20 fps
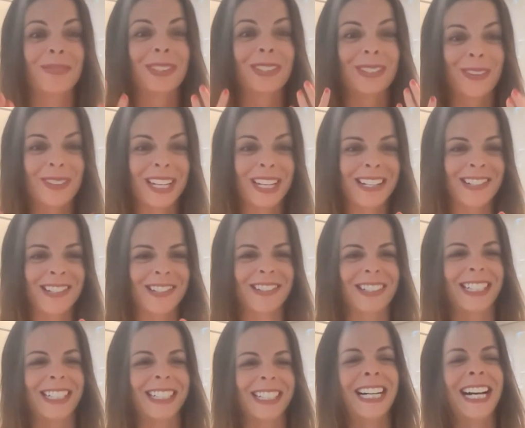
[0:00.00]
i'm so
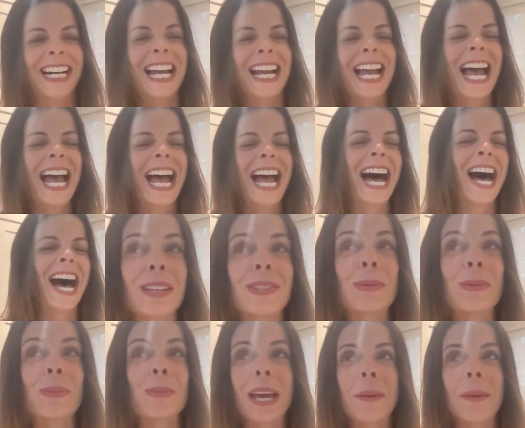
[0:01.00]
glad you're here so
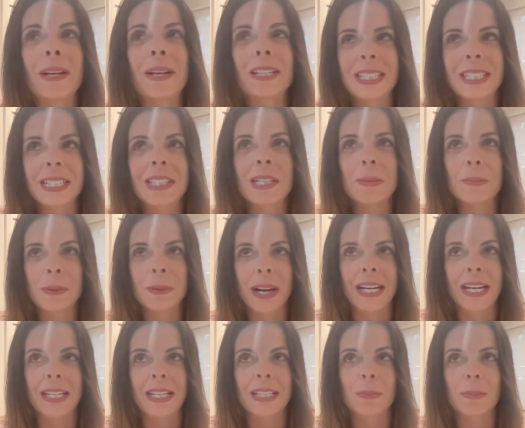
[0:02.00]
yeah so we had about 60
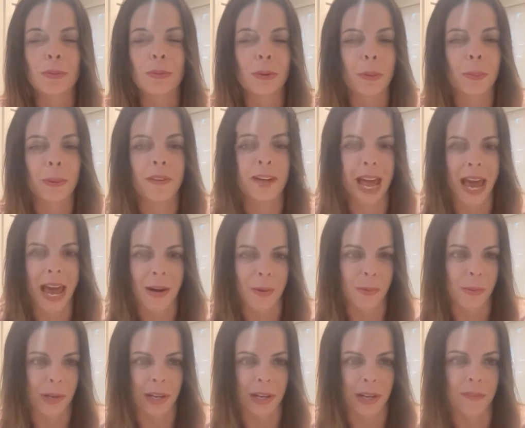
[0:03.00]
brands before we
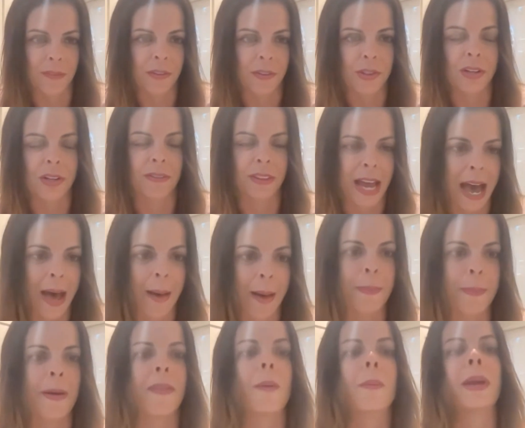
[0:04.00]
even had a working version of the
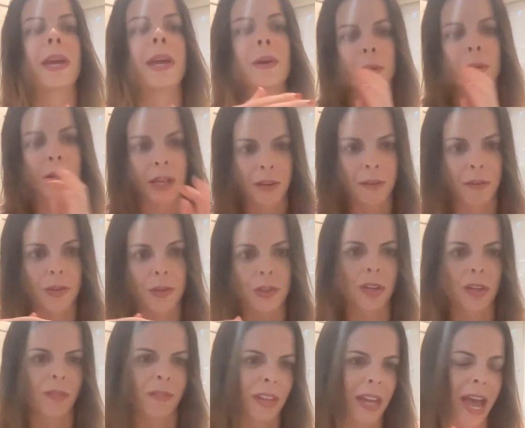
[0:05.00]
app and then we had a working
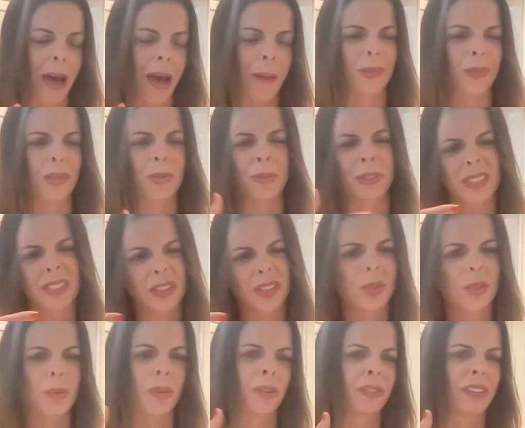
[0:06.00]
version of the app which
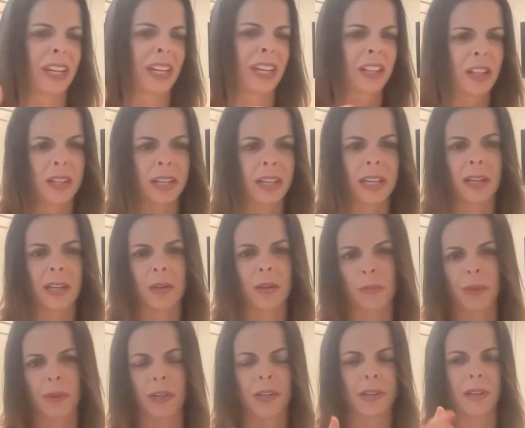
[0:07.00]
was still sort of like
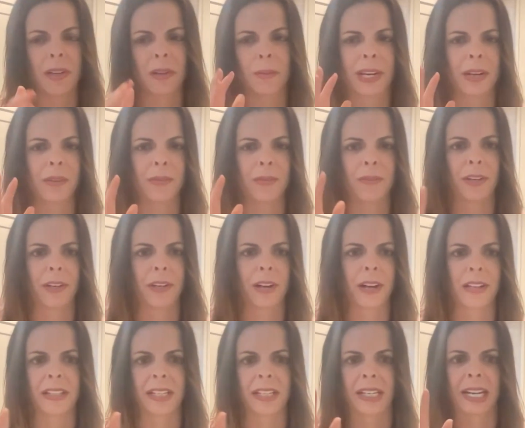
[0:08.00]
clunky and weird and we had to
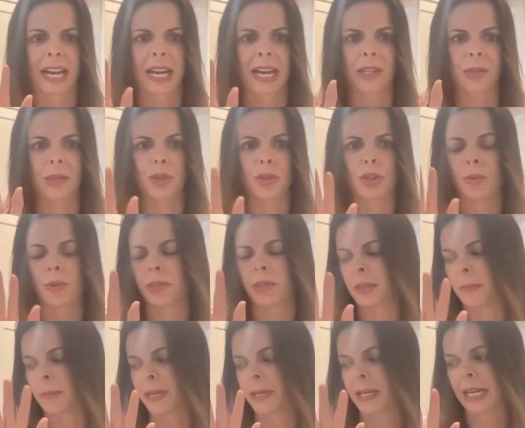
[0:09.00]
figure out like how do you
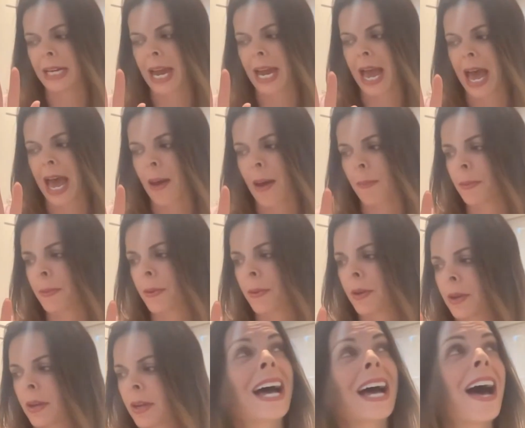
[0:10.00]
show somebody an app
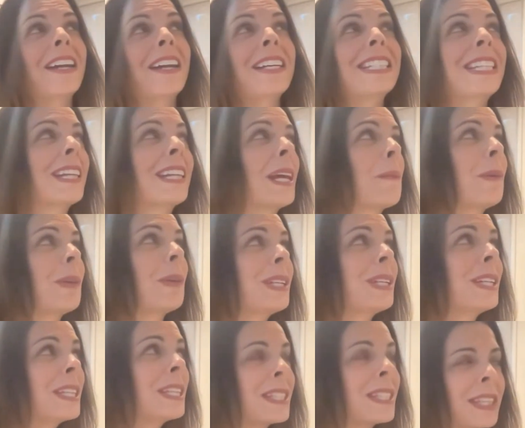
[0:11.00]
honestly like
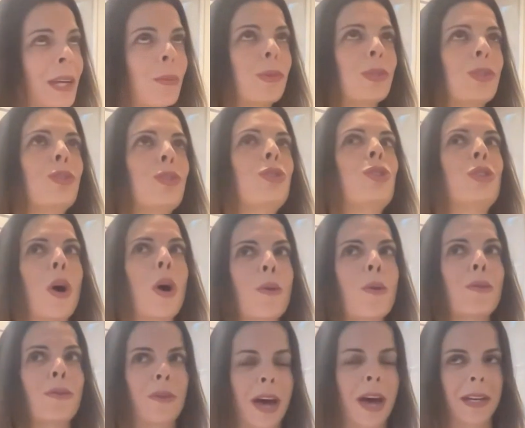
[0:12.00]
building this thing was so
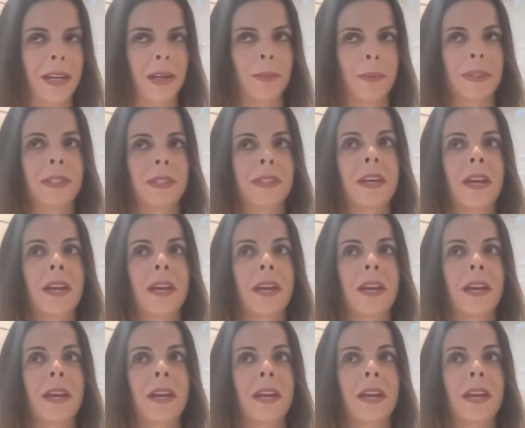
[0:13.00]
fun it was